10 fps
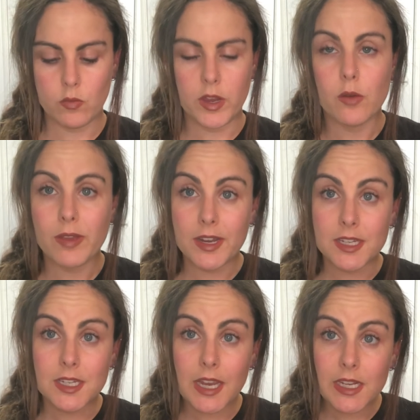we are ready
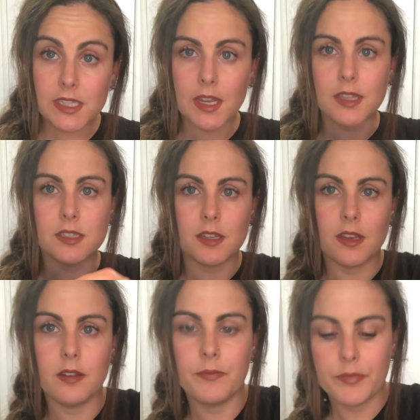to taste test
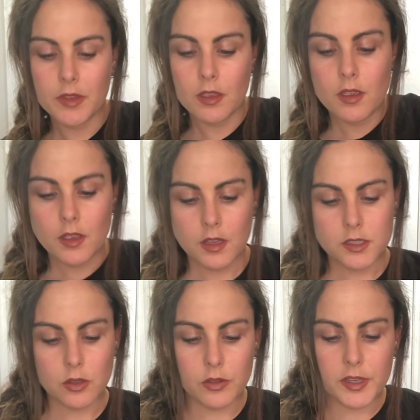it.
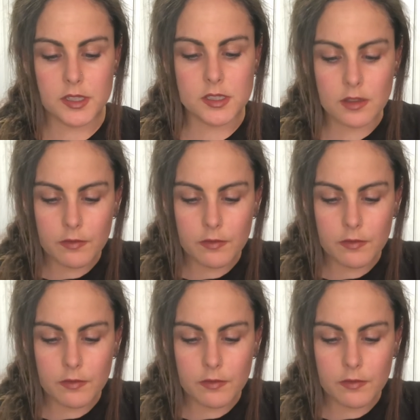So this